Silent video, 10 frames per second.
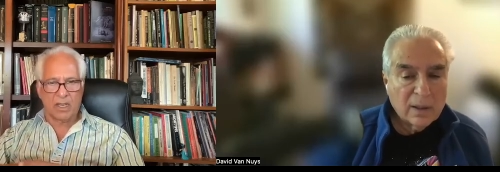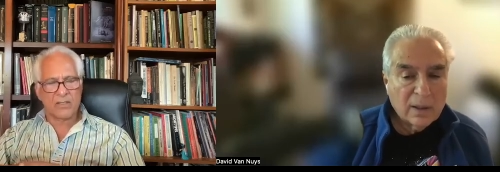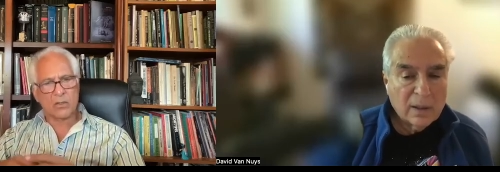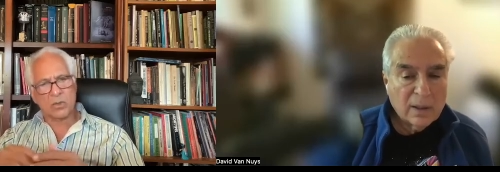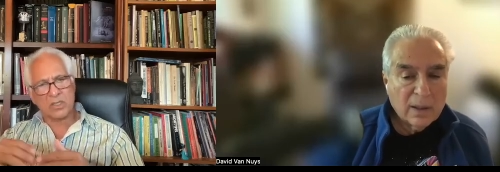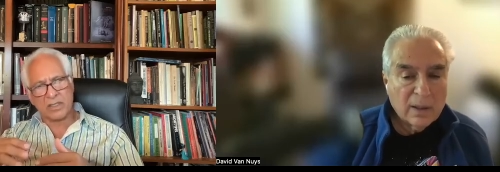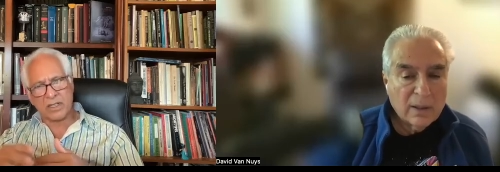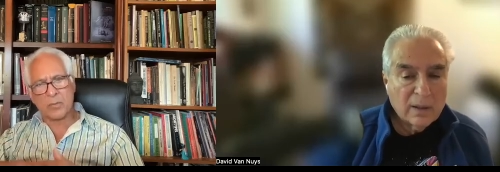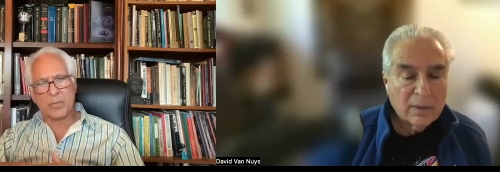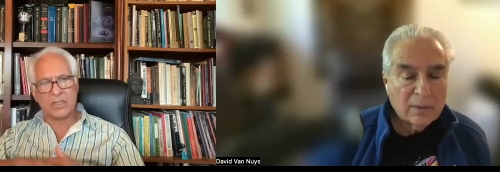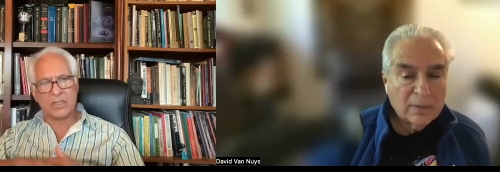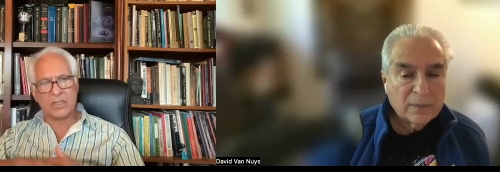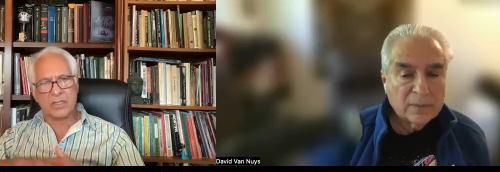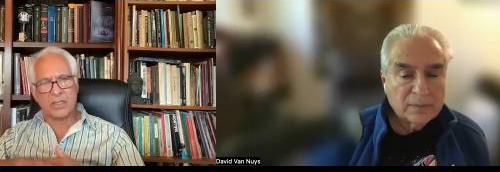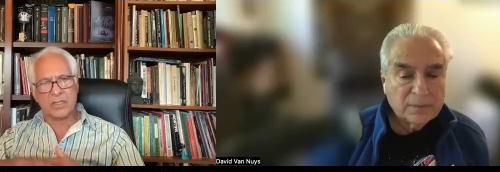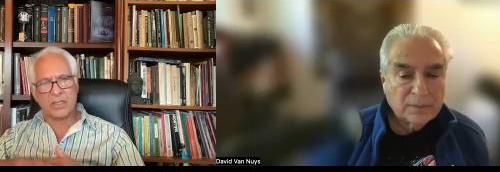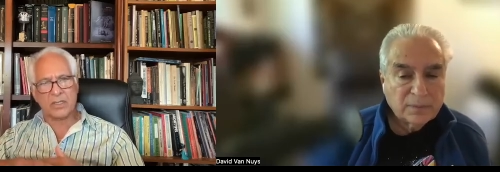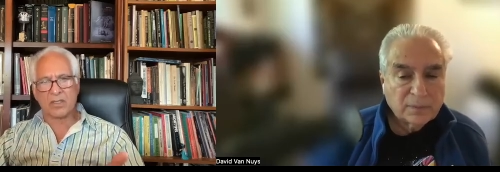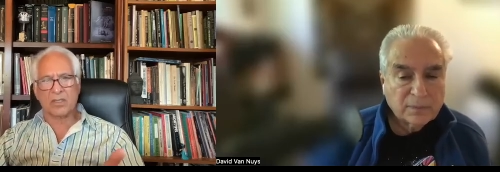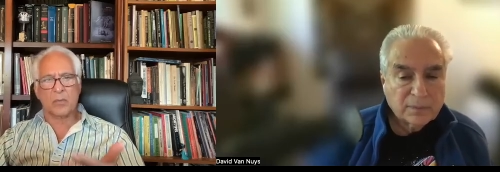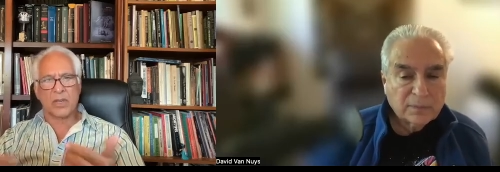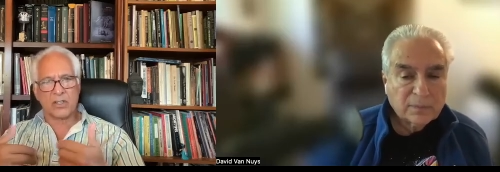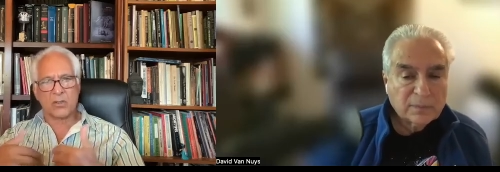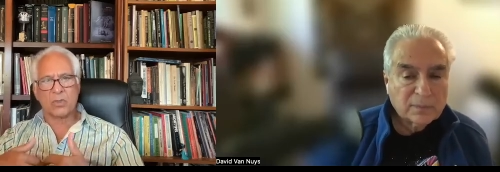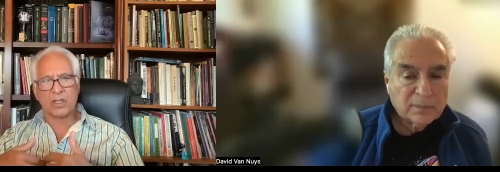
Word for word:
Speaker 1: And so what therapy does, typically a patient will